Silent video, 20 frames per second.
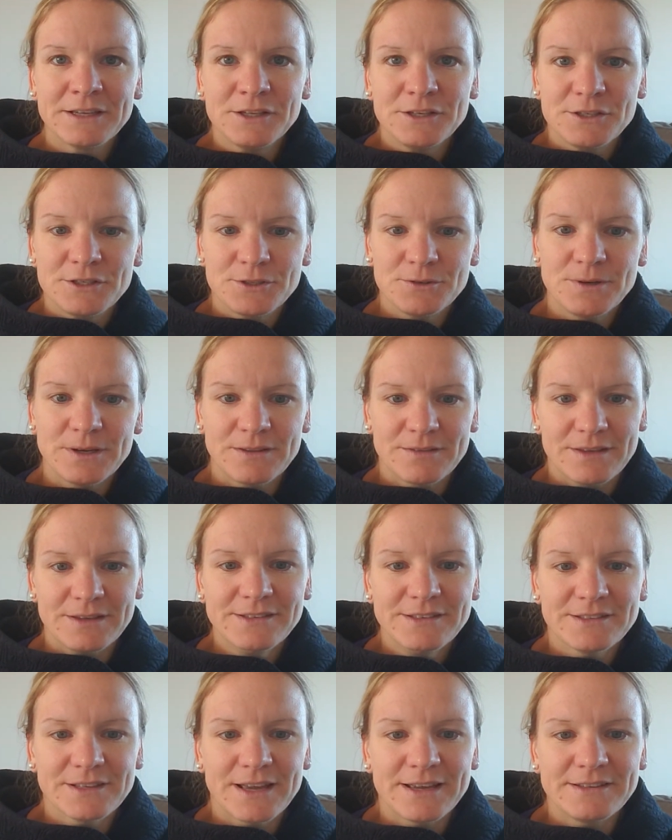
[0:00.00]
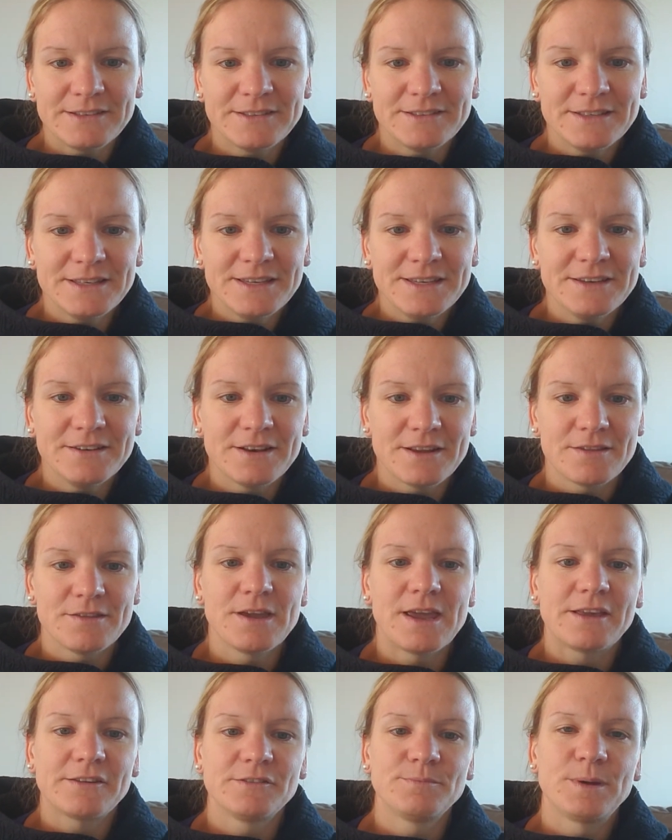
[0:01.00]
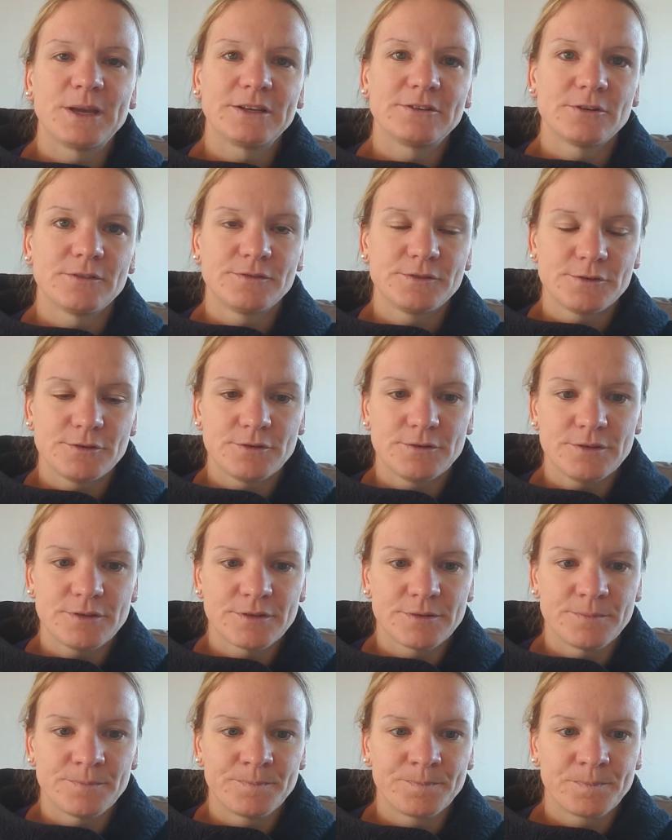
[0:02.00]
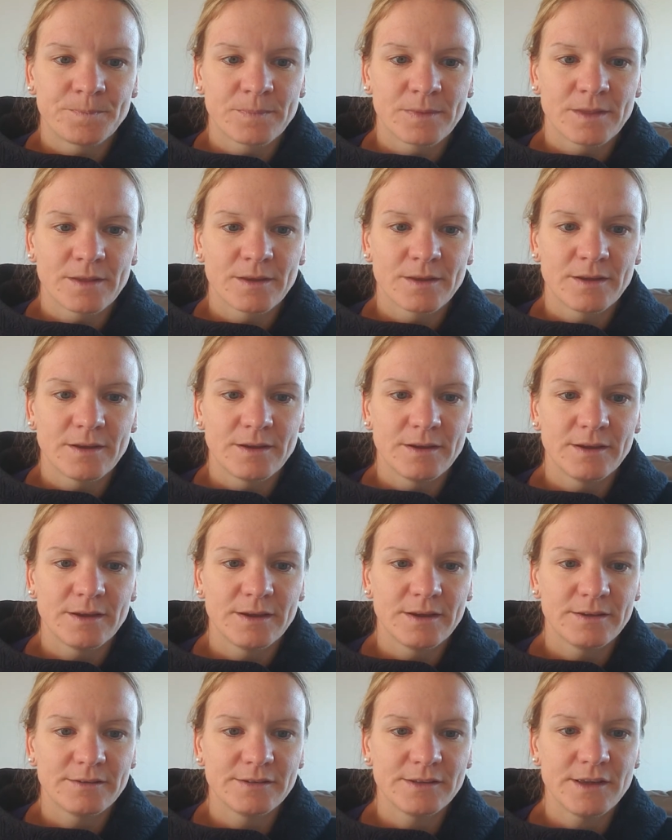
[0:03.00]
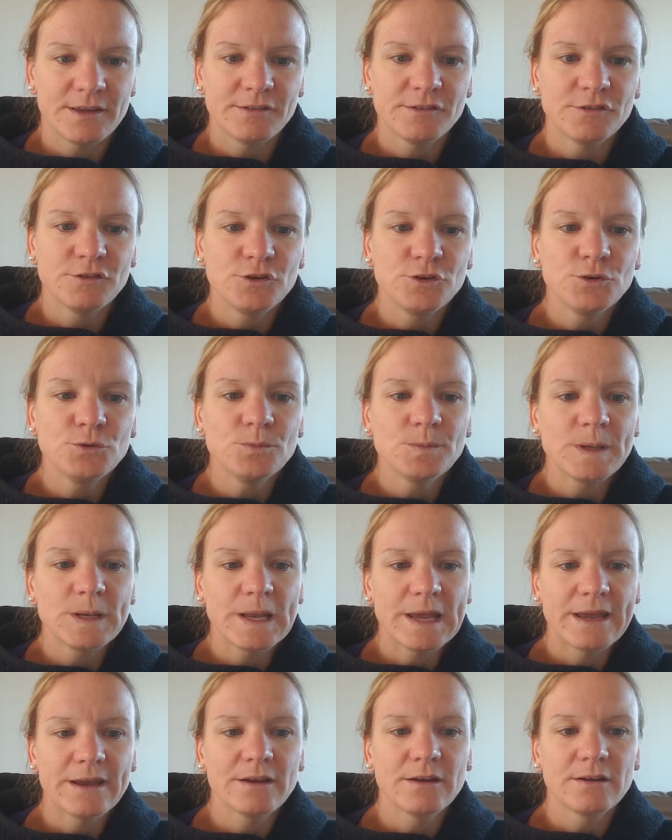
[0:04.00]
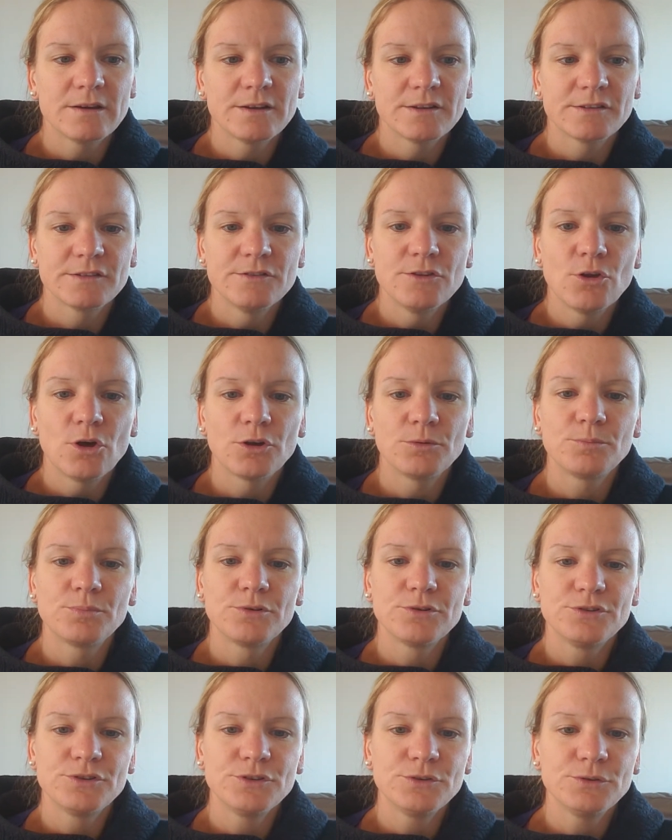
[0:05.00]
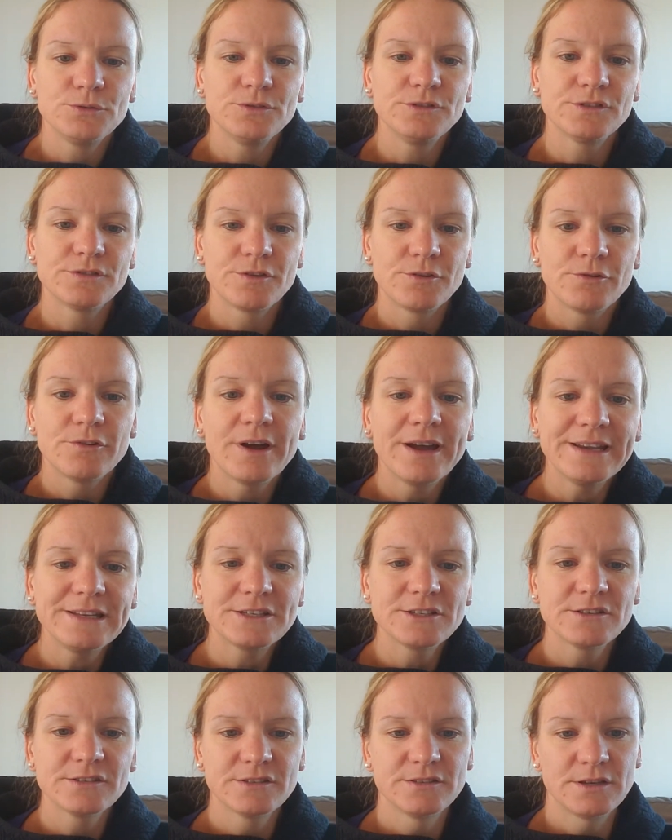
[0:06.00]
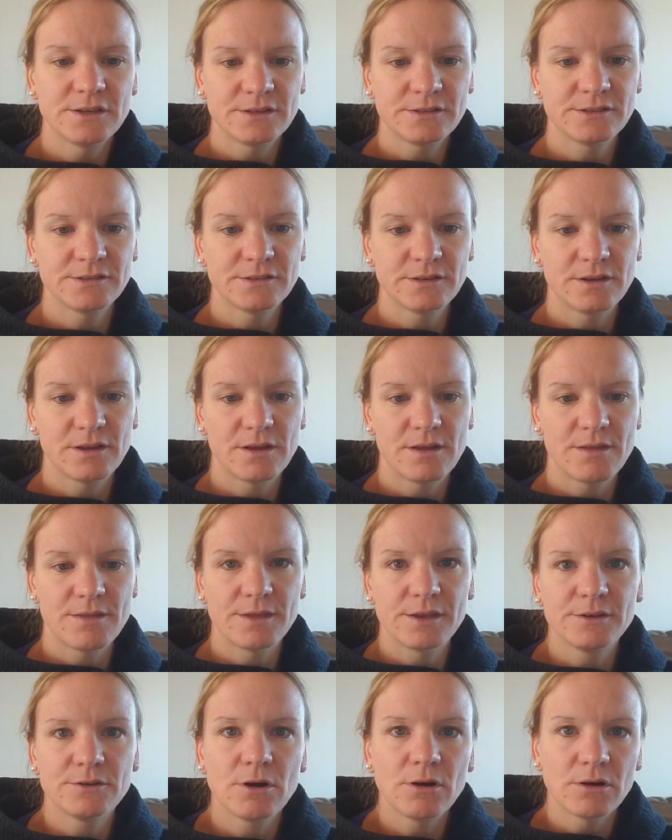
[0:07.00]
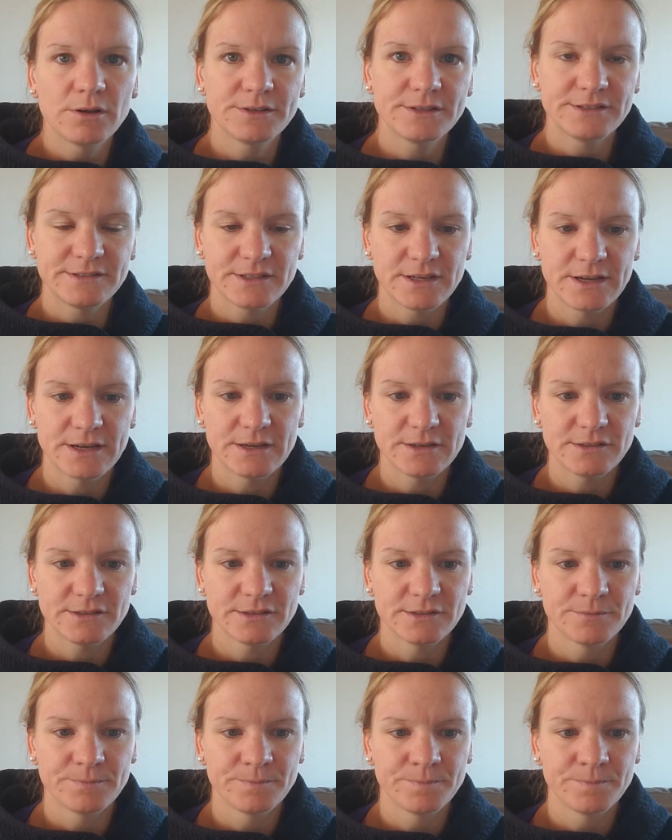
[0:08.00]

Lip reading: Doing this, I see another aspect of truth. It says human anger does not produce the righteousness that God desires.